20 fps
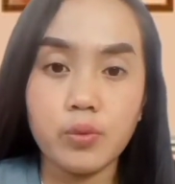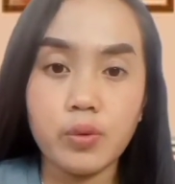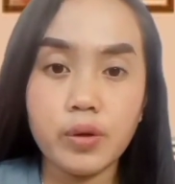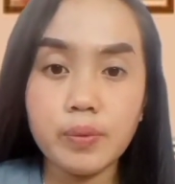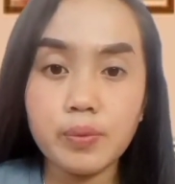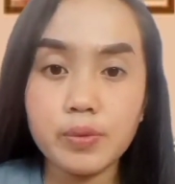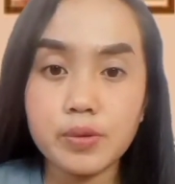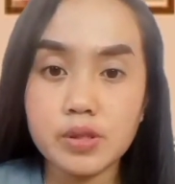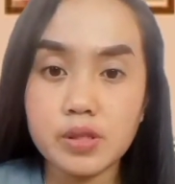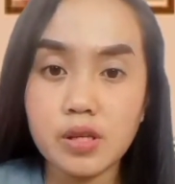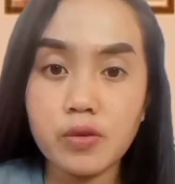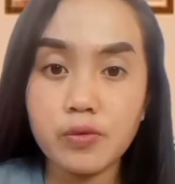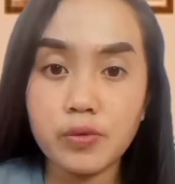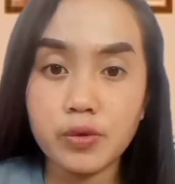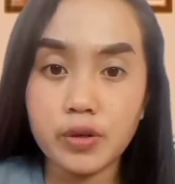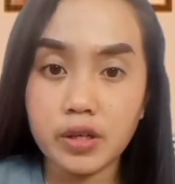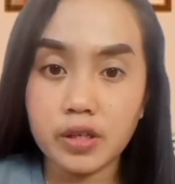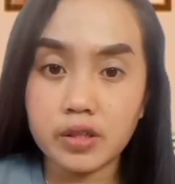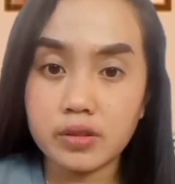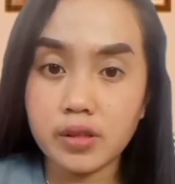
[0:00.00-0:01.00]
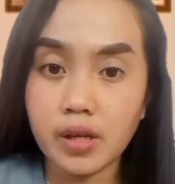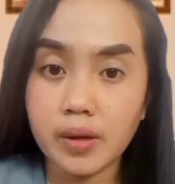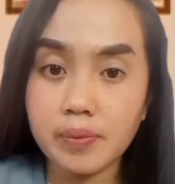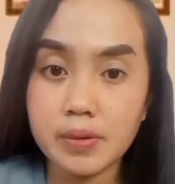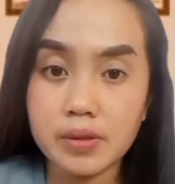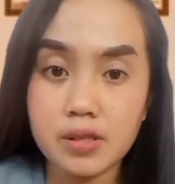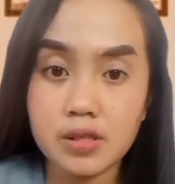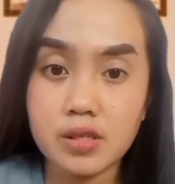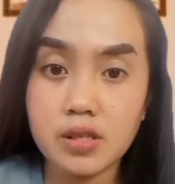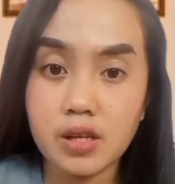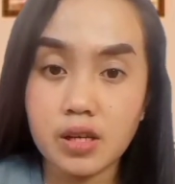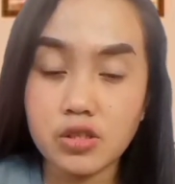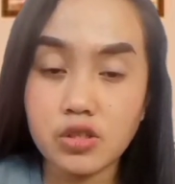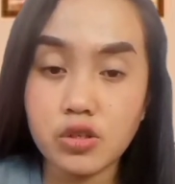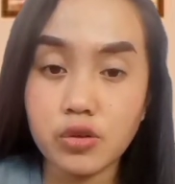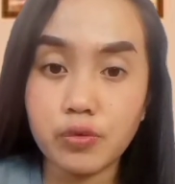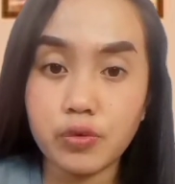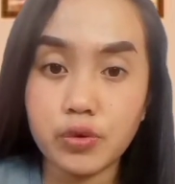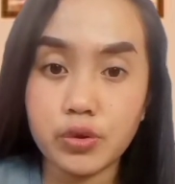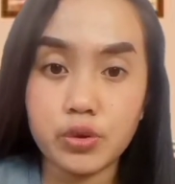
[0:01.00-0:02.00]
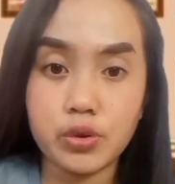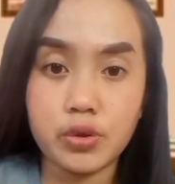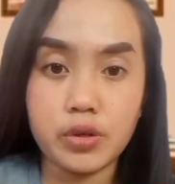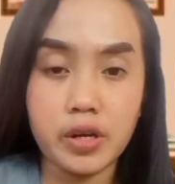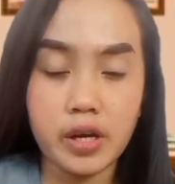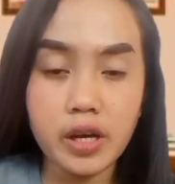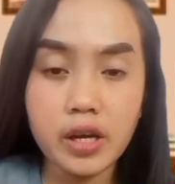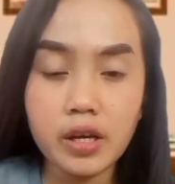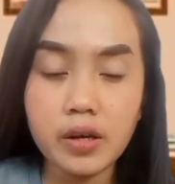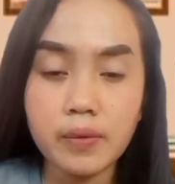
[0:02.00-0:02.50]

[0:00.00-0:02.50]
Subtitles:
proceed for our topic discussion for today,